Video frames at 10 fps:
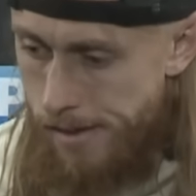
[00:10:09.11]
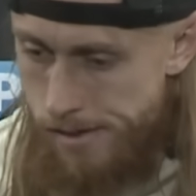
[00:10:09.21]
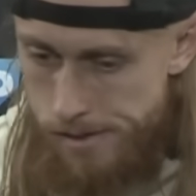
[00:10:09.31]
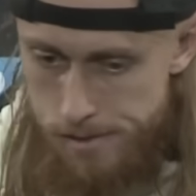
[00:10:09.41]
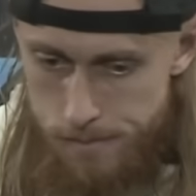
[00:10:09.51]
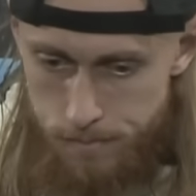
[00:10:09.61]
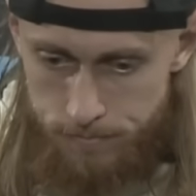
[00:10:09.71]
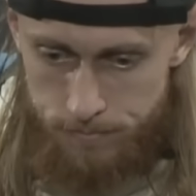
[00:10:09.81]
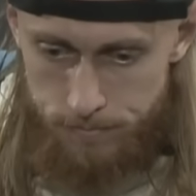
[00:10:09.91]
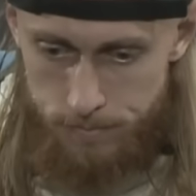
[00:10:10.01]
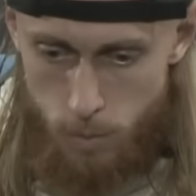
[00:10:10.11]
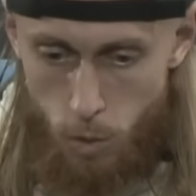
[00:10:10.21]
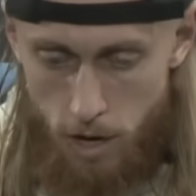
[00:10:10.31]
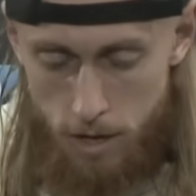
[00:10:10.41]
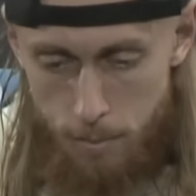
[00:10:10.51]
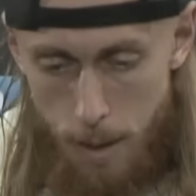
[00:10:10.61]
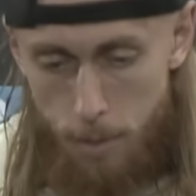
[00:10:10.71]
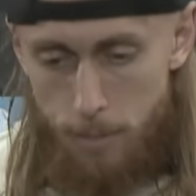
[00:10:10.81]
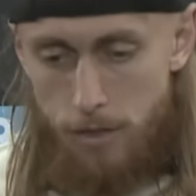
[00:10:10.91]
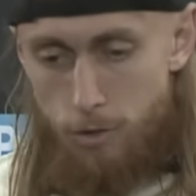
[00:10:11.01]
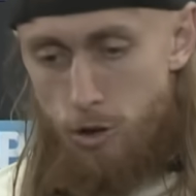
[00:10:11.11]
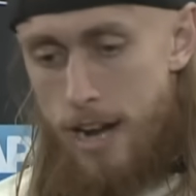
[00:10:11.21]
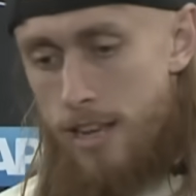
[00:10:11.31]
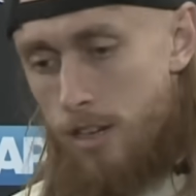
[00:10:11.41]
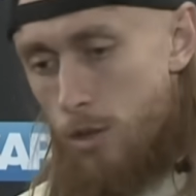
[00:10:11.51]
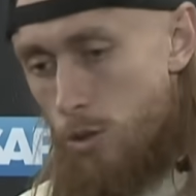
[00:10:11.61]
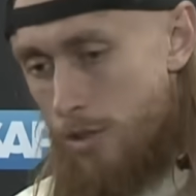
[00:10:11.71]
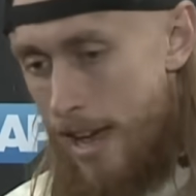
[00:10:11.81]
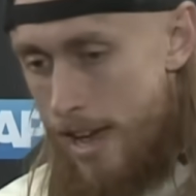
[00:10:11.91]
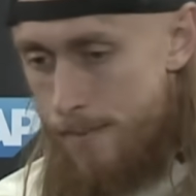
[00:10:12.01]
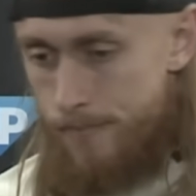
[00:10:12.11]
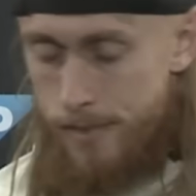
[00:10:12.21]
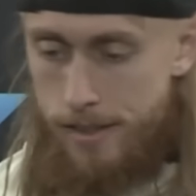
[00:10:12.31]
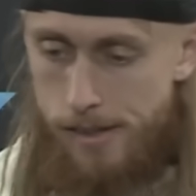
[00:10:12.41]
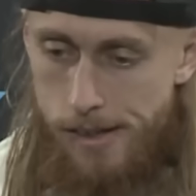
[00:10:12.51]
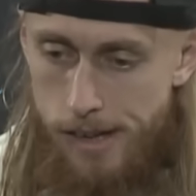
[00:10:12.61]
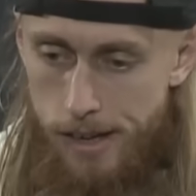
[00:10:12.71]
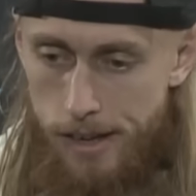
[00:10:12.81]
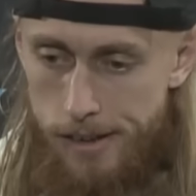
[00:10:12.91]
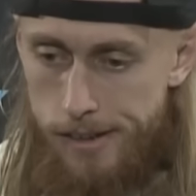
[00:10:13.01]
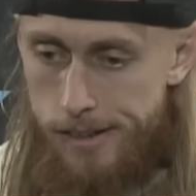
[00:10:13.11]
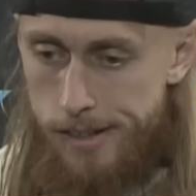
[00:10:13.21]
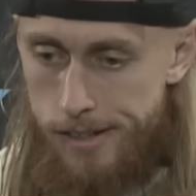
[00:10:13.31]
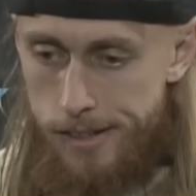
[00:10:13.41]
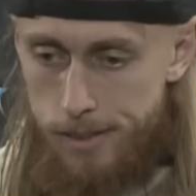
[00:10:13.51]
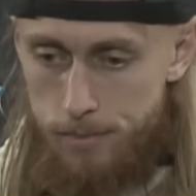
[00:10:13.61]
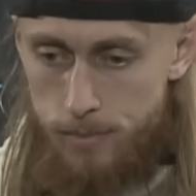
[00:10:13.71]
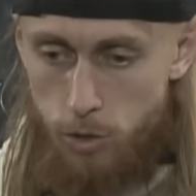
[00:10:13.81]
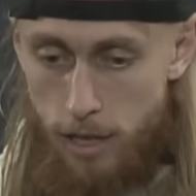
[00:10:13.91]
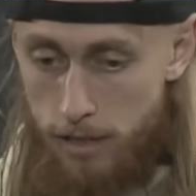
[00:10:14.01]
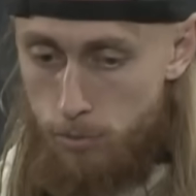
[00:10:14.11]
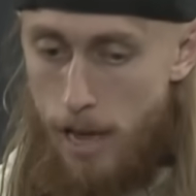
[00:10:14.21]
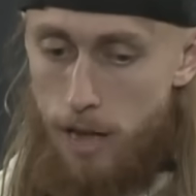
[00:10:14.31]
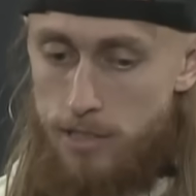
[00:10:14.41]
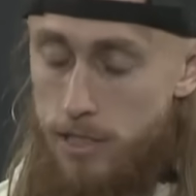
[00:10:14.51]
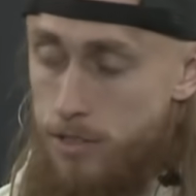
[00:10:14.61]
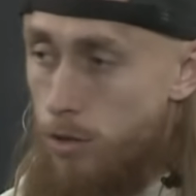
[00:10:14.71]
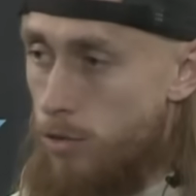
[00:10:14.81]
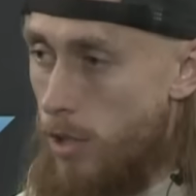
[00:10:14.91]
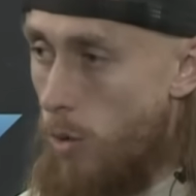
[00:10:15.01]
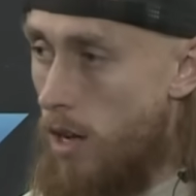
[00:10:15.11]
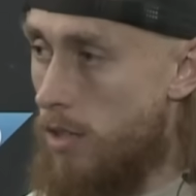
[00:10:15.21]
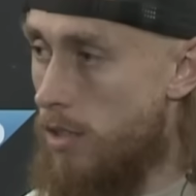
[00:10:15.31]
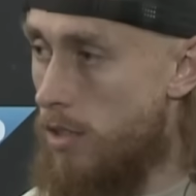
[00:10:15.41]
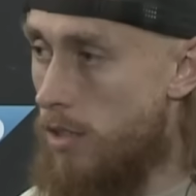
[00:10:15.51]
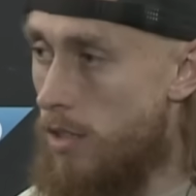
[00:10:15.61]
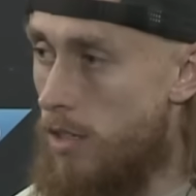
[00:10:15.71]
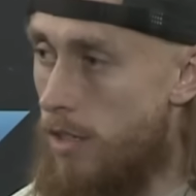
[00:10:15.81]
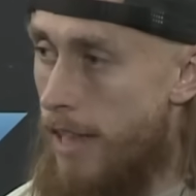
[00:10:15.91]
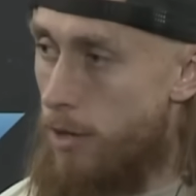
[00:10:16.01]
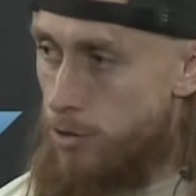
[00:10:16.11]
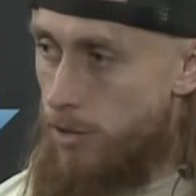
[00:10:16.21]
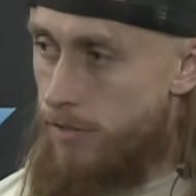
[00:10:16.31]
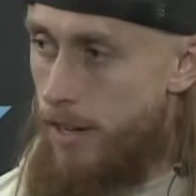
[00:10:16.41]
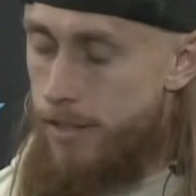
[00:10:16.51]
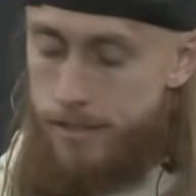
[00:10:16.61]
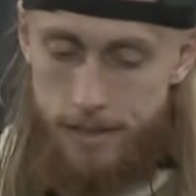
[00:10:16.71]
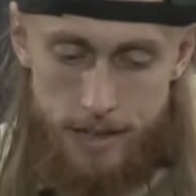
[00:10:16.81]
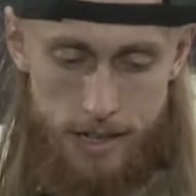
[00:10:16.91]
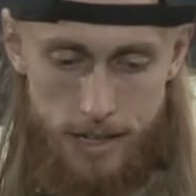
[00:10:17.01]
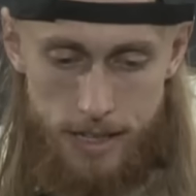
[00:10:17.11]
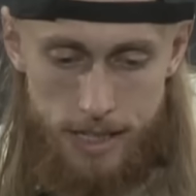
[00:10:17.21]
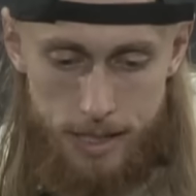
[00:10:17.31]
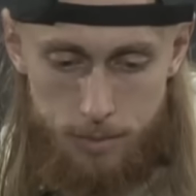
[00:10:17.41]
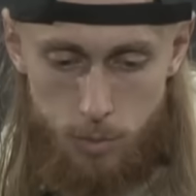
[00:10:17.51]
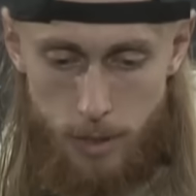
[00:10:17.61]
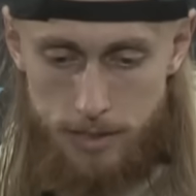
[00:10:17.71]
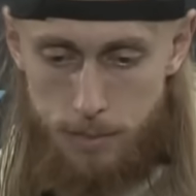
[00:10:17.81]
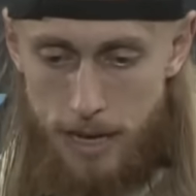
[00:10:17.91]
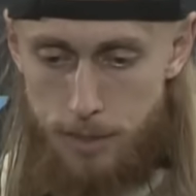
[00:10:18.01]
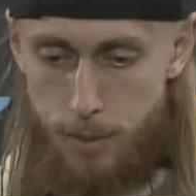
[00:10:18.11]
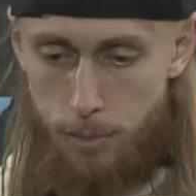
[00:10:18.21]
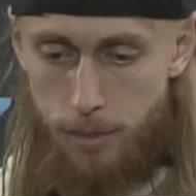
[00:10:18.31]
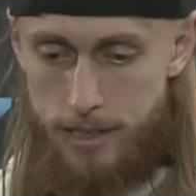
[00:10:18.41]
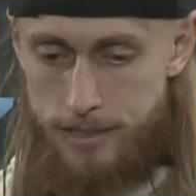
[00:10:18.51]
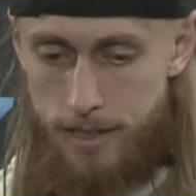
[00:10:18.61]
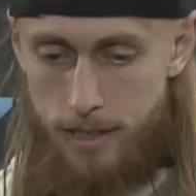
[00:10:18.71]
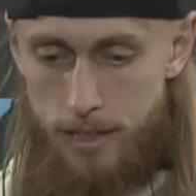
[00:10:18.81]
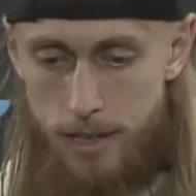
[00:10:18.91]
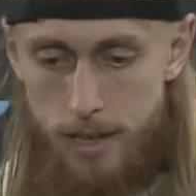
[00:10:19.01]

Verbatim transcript: Um, what I remember about the rainy and cold game? Um, ran outside zone really well. That was really fun. Um, we had some nice big plays there.